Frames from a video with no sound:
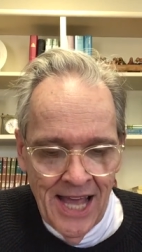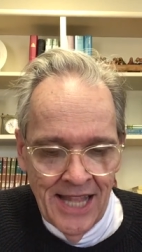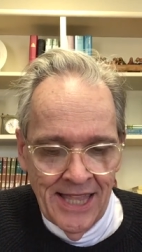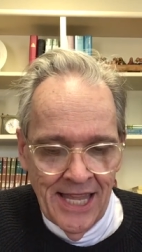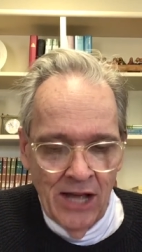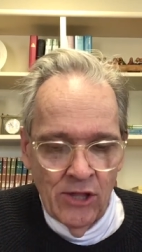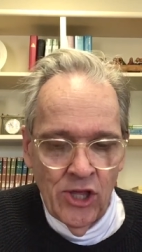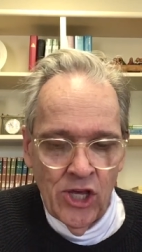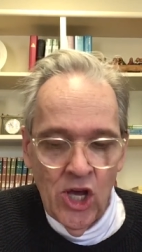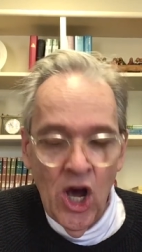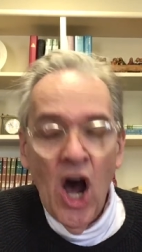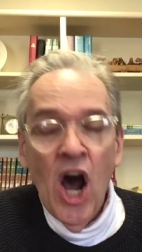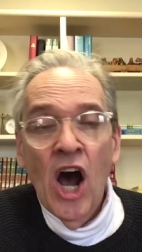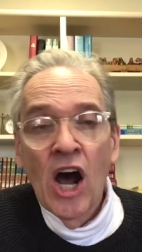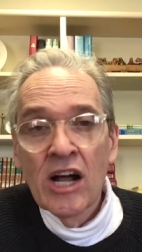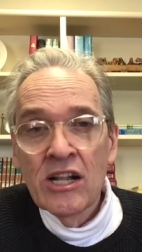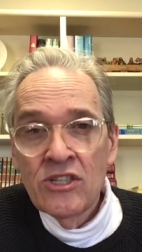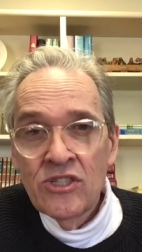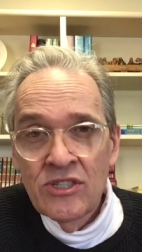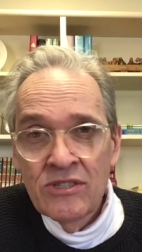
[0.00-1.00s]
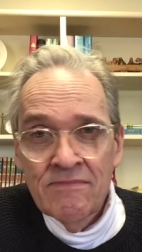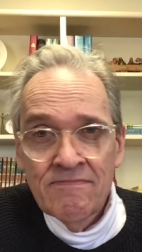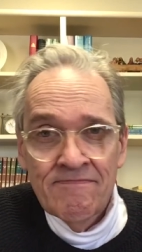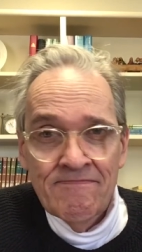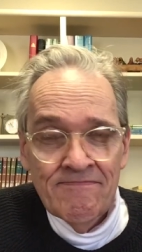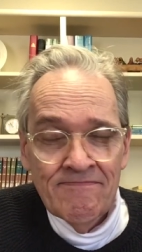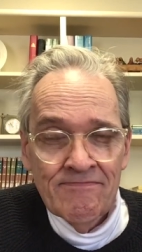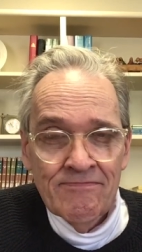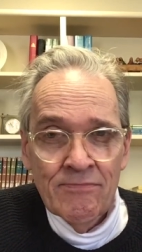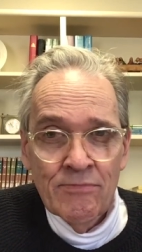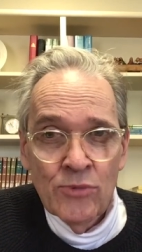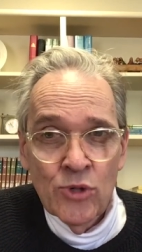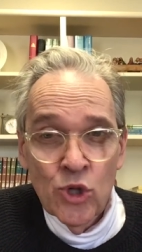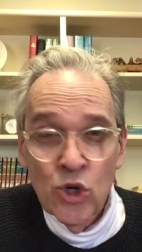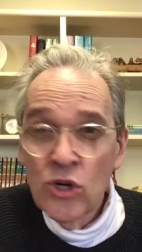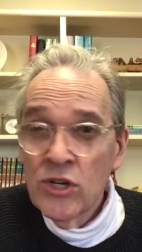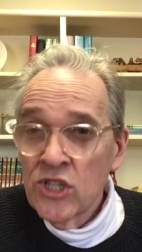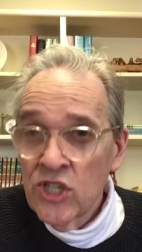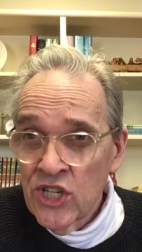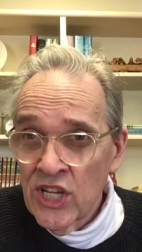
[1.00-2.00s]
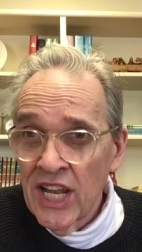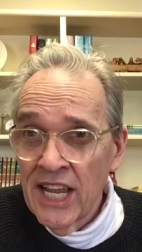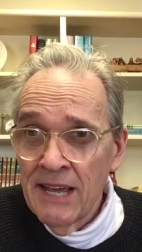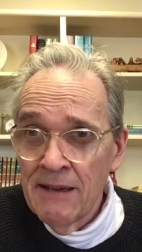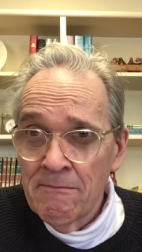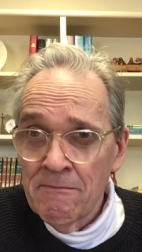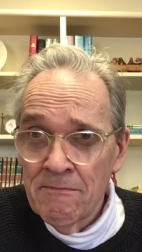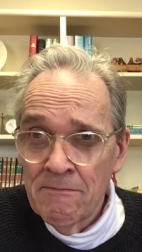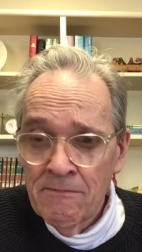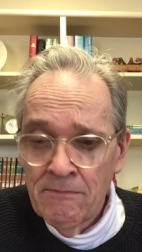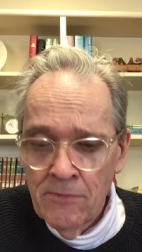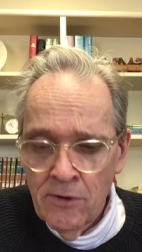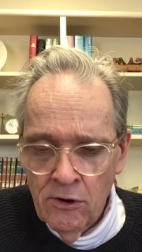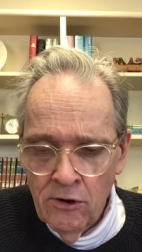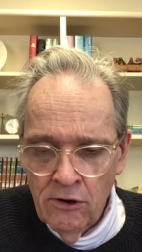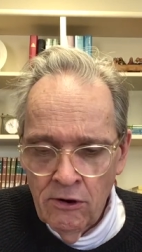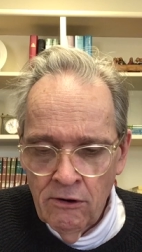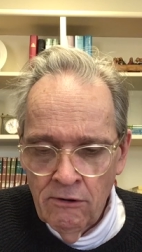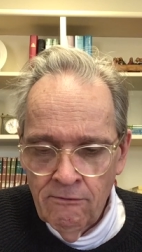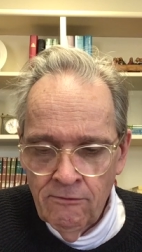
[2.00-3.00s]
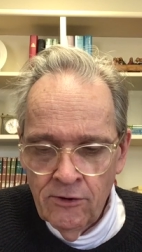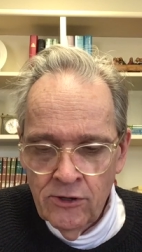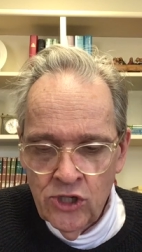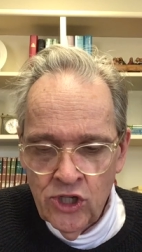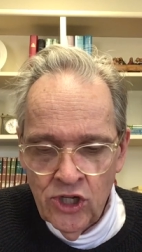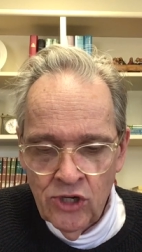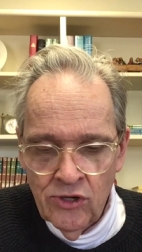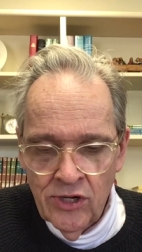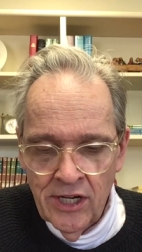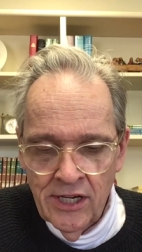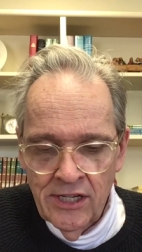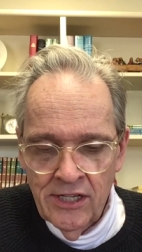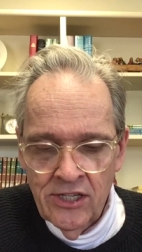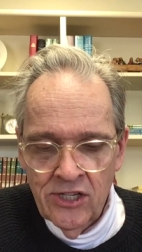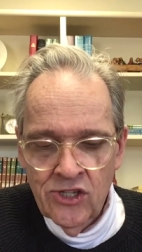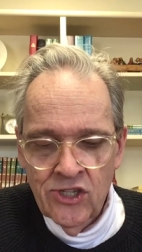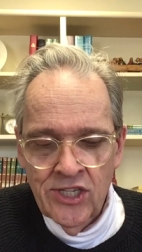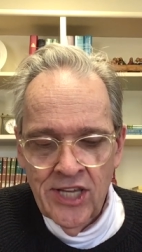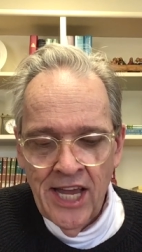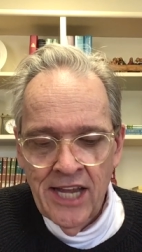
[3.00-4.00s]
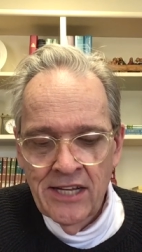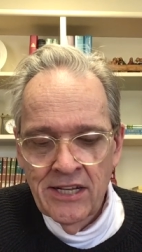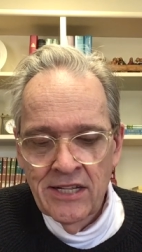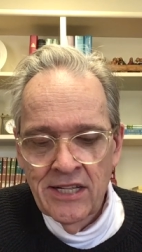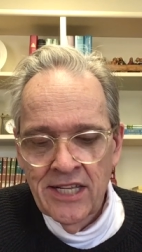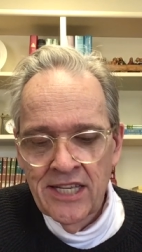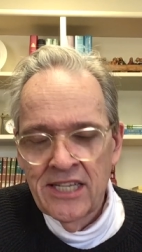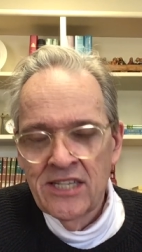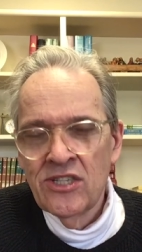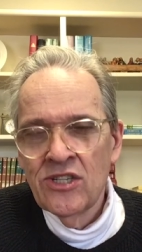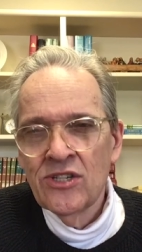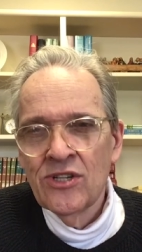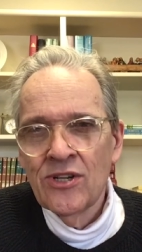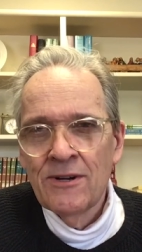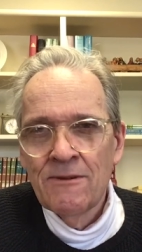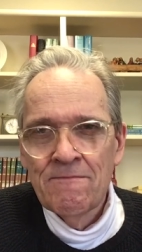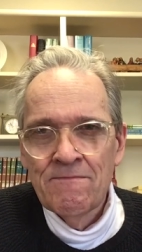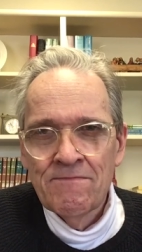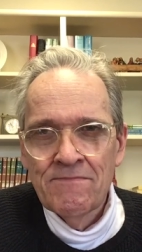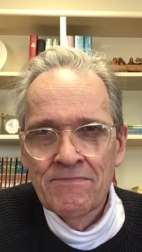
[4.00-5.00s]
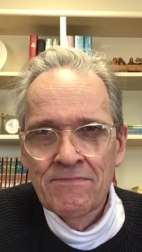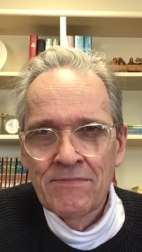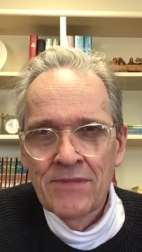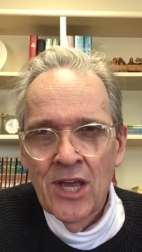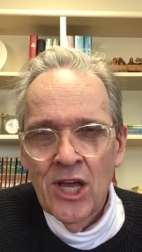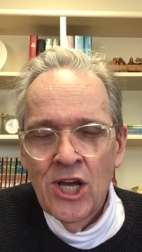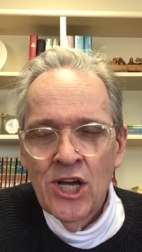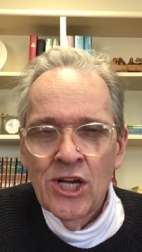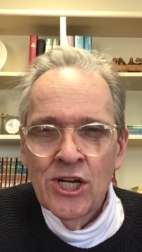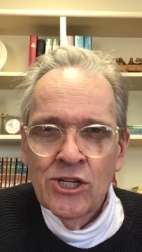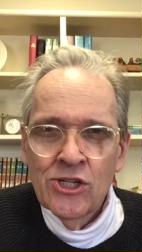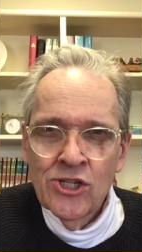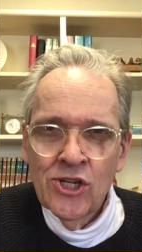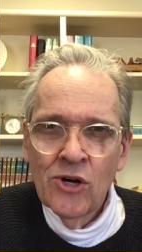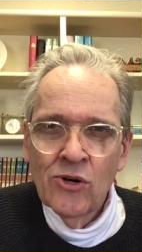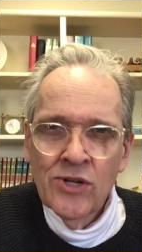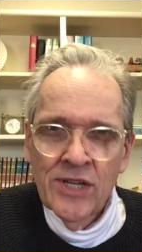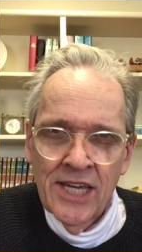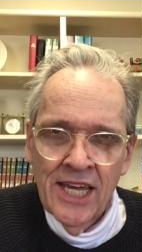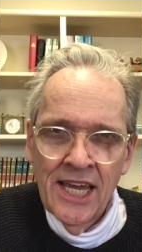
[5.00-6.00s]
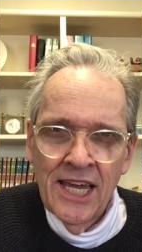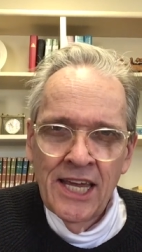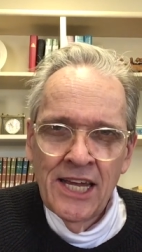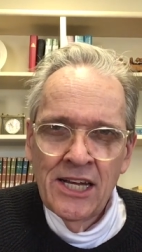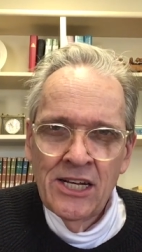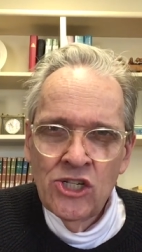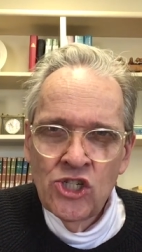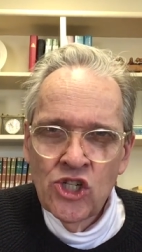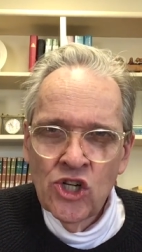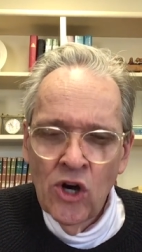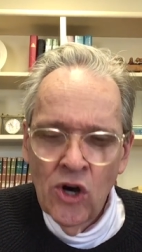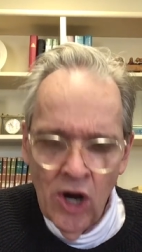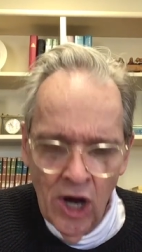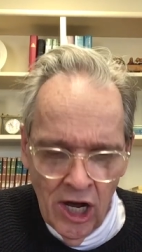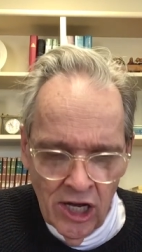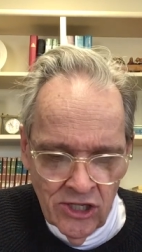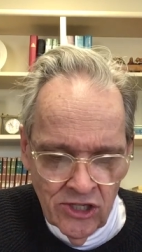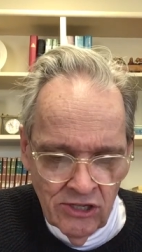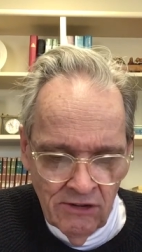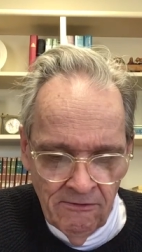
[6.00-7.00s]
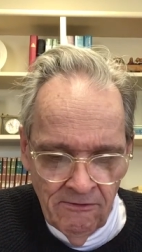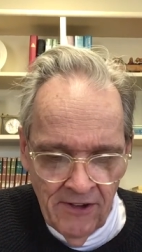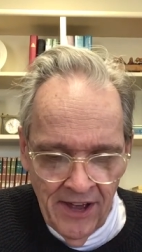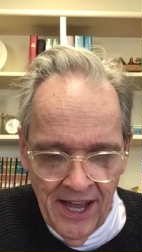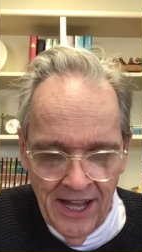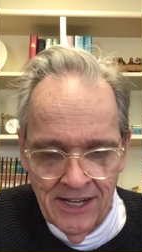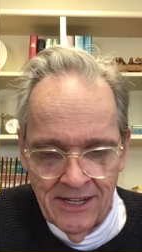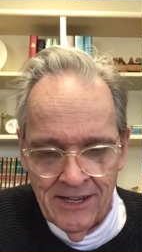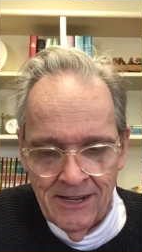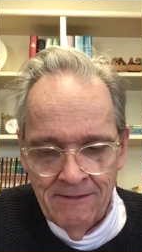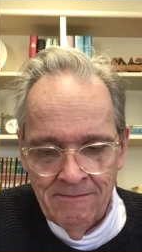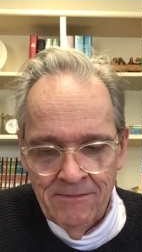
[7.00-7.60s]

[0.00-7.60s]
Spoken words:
Now the odds look slim for Judah, to say the least. So King Jehoshaphat